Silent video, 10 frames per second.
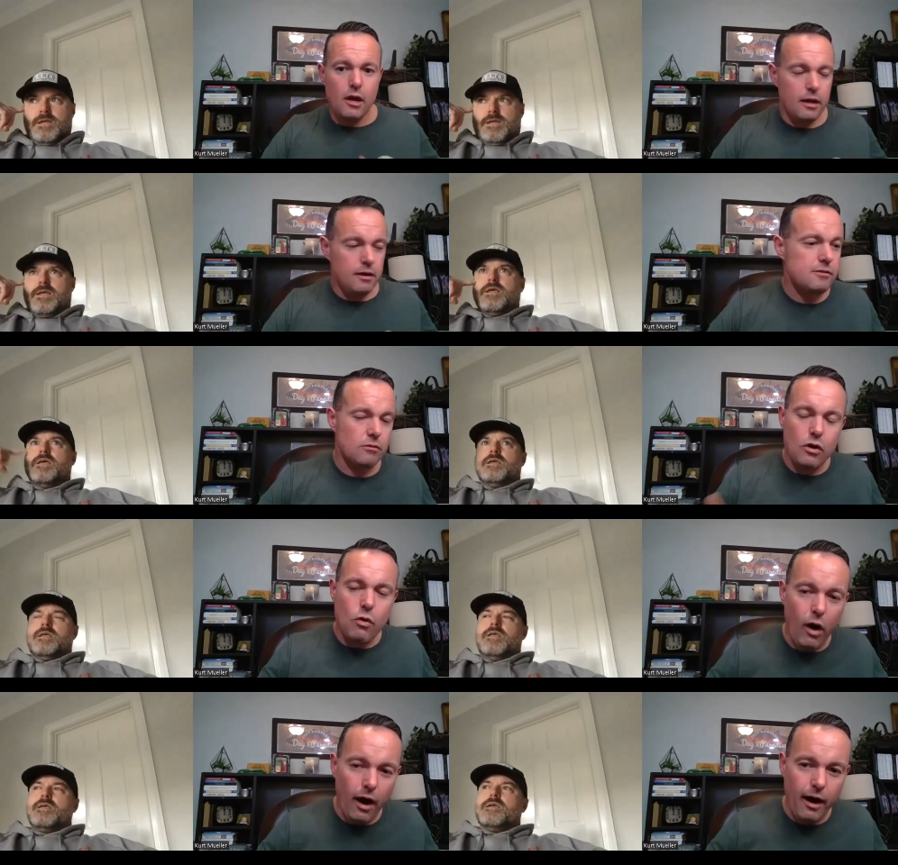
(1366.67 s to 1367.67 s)
Speaker 1: it doesn't
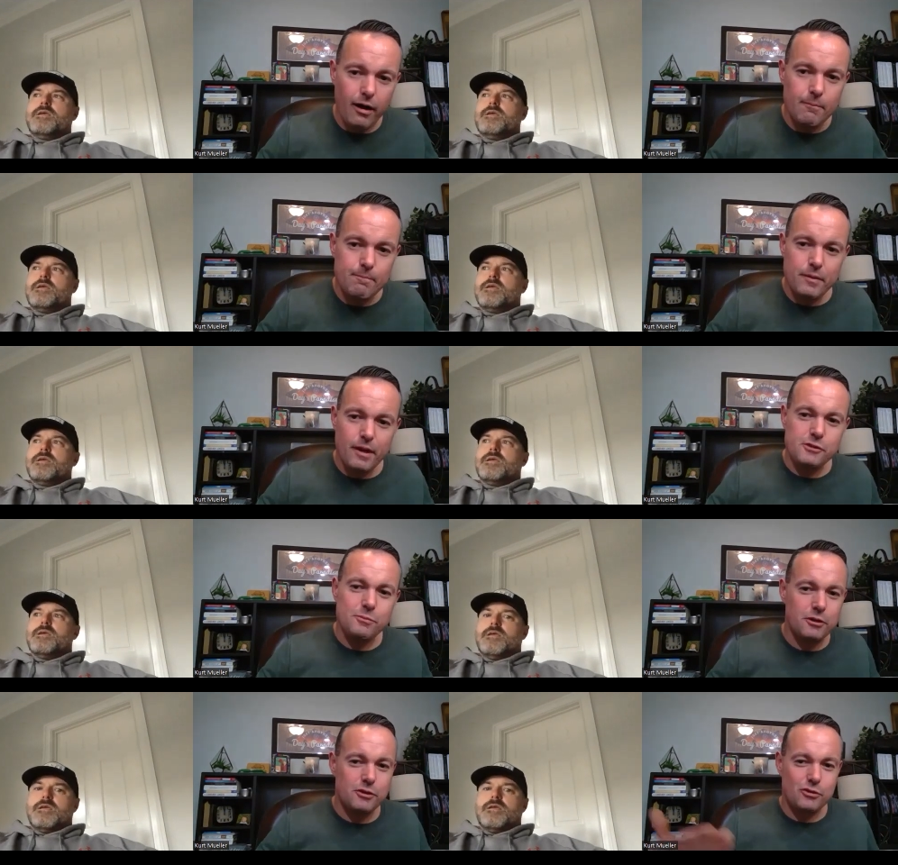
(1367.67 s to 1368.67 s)
require as
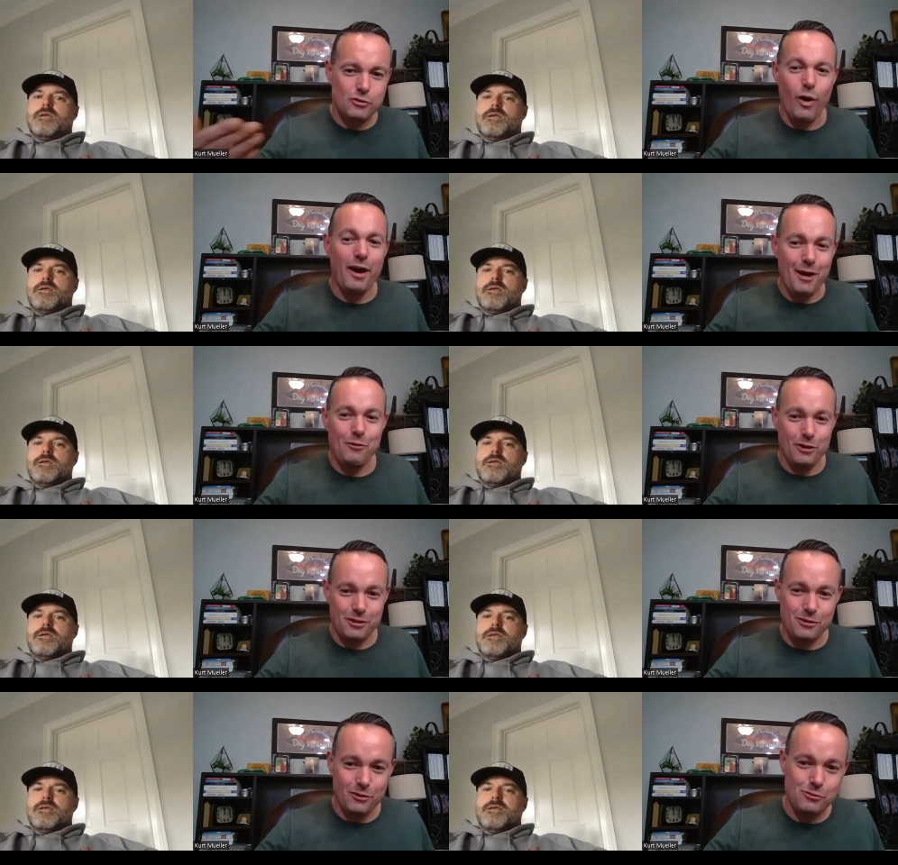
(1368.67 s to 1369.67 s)
much sweat
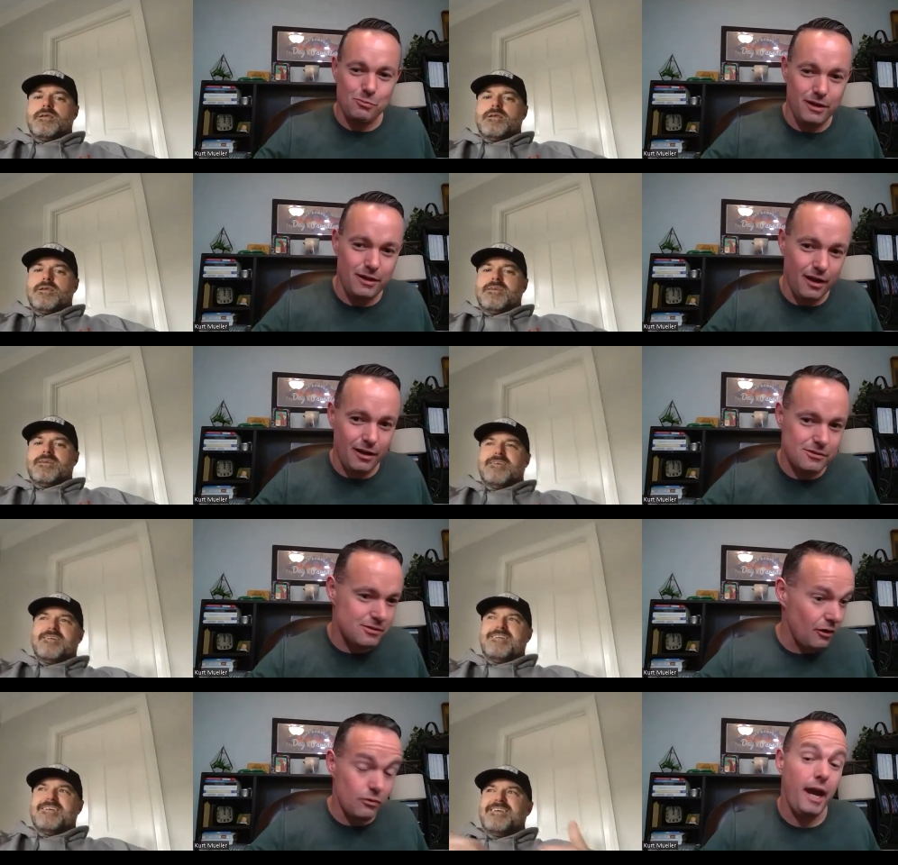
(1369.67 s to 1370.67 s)
equity, so to speak,
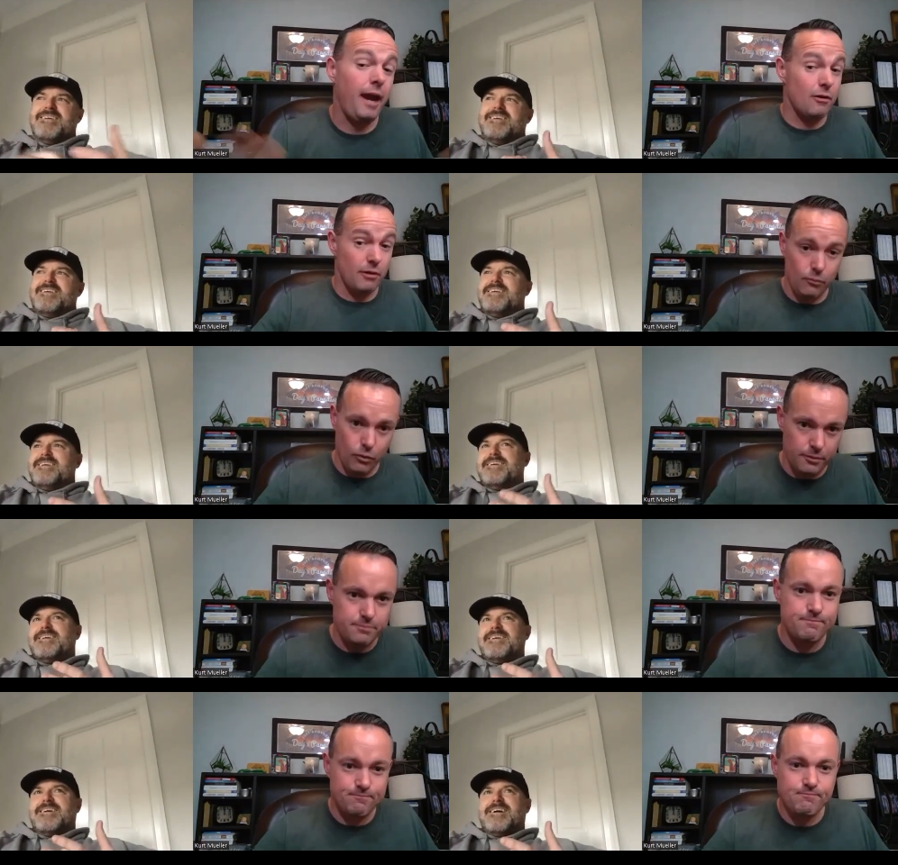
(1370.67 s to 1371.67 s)
as, you know, catering
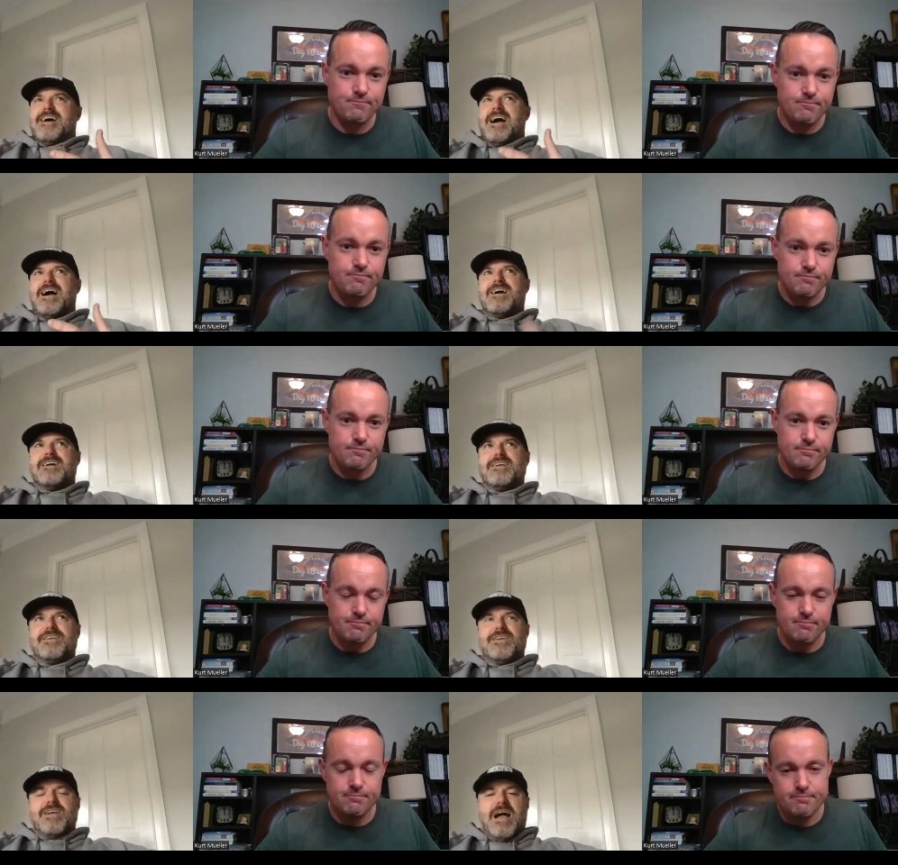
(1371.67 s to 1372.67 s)
would.
Speaker 2: I,
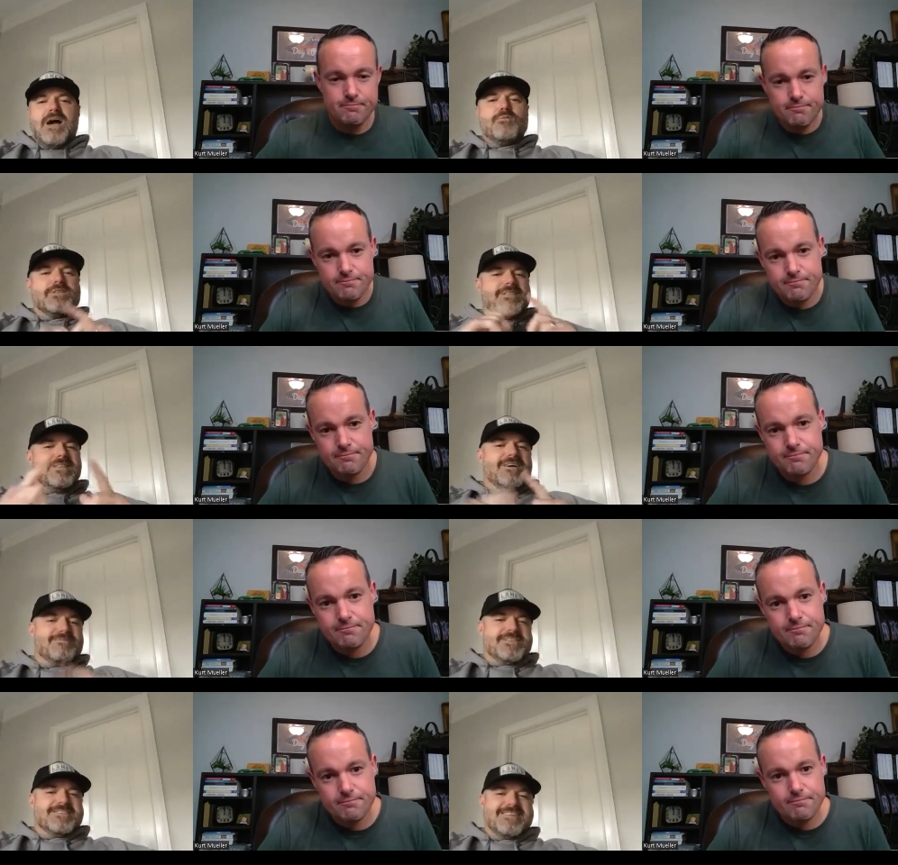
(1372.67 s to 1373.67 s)
I would love
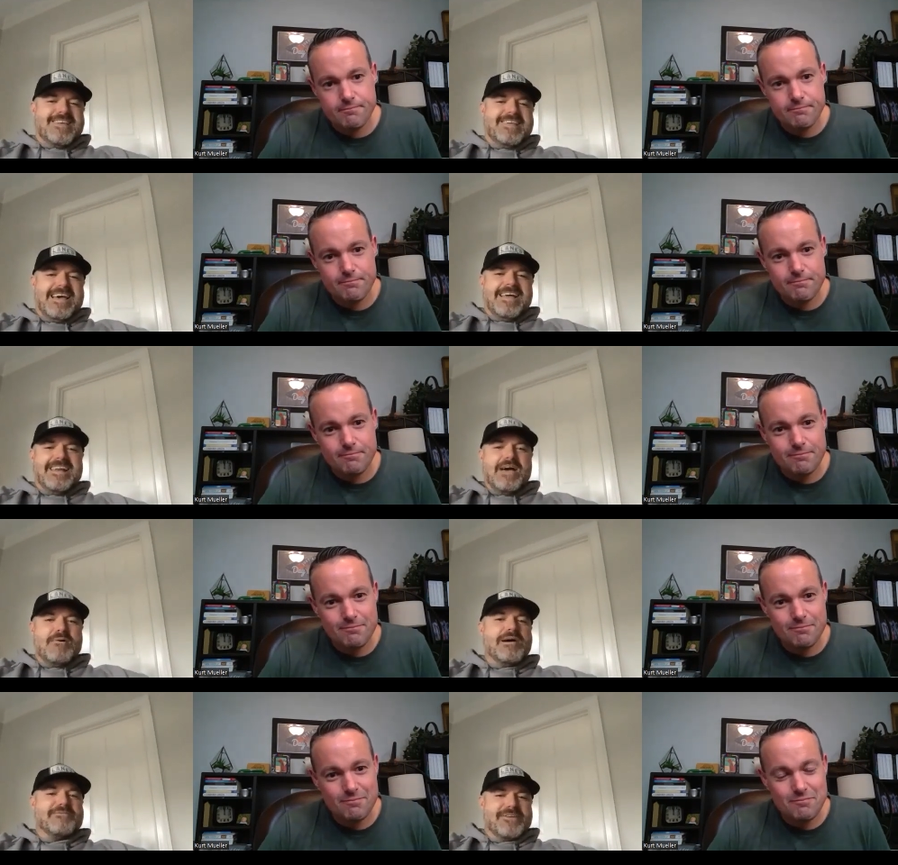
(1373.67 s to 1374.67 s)
to say that.
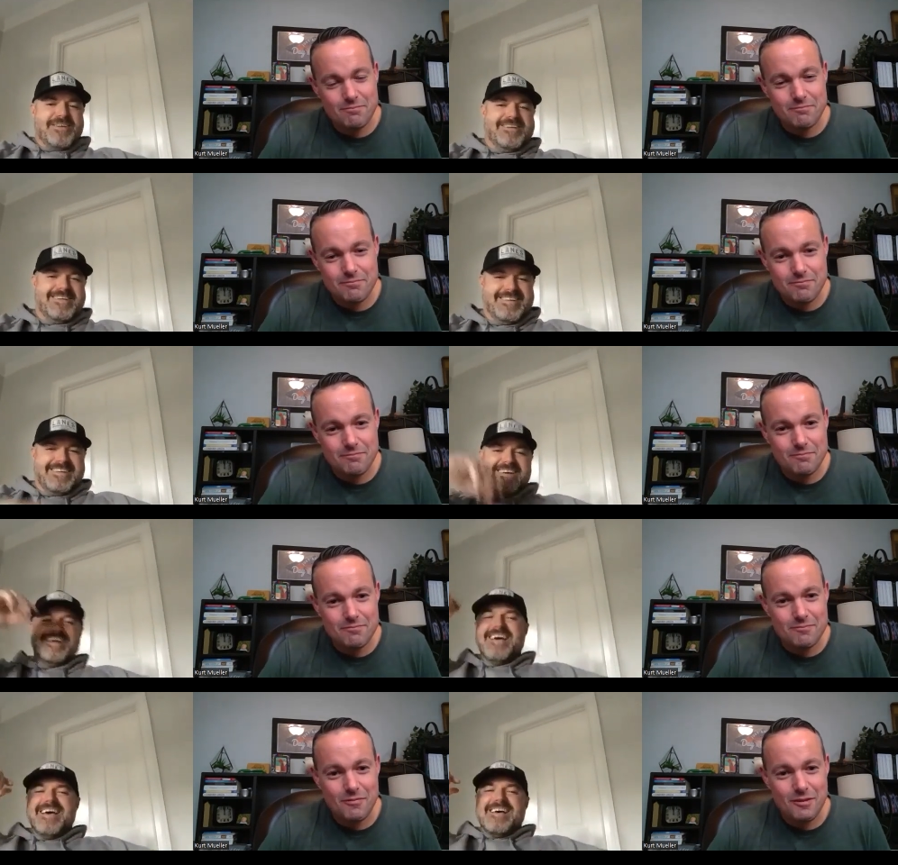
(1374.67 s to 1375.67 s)
However,
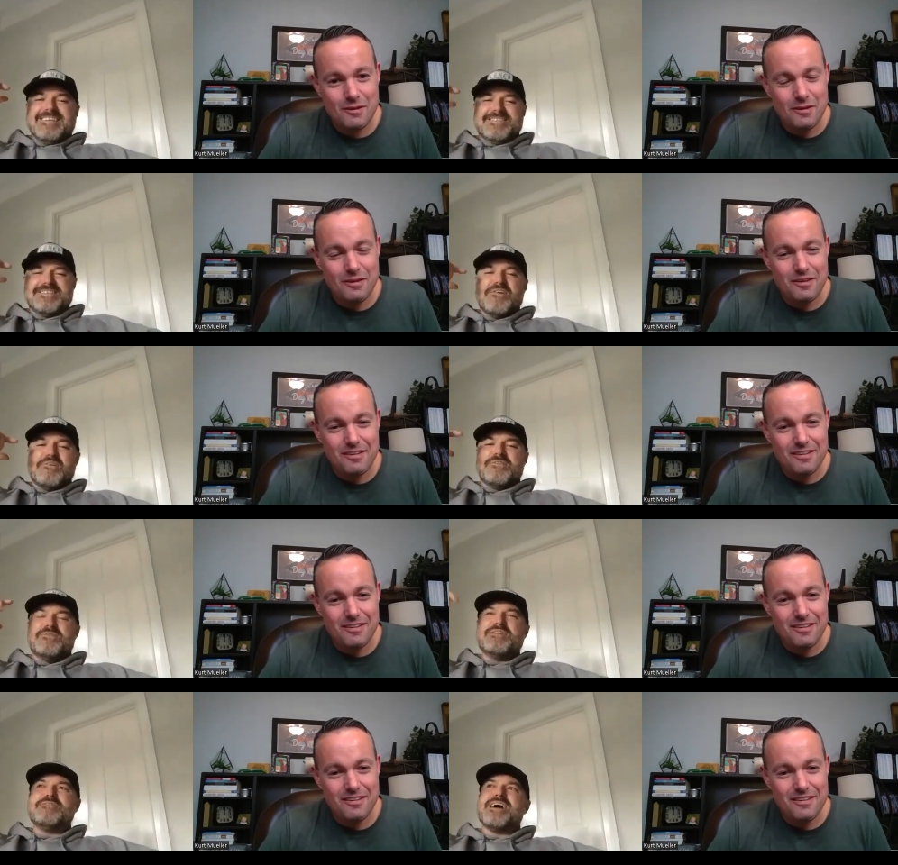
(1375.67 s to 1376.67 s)
so
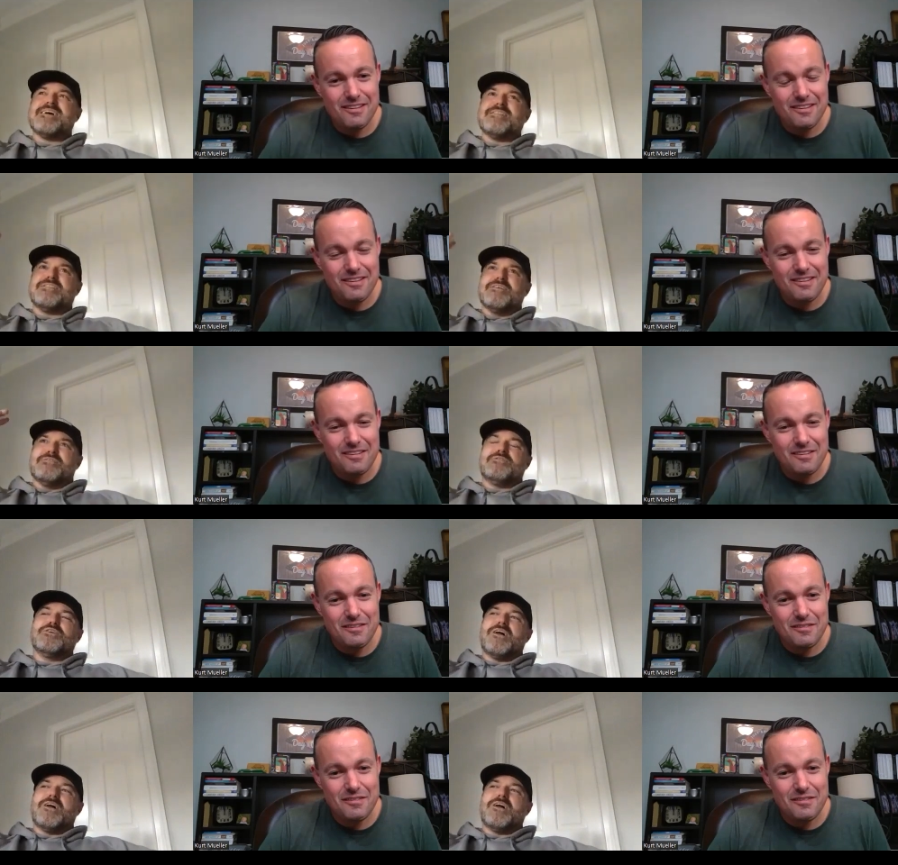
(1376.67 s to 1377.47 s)
we've got the full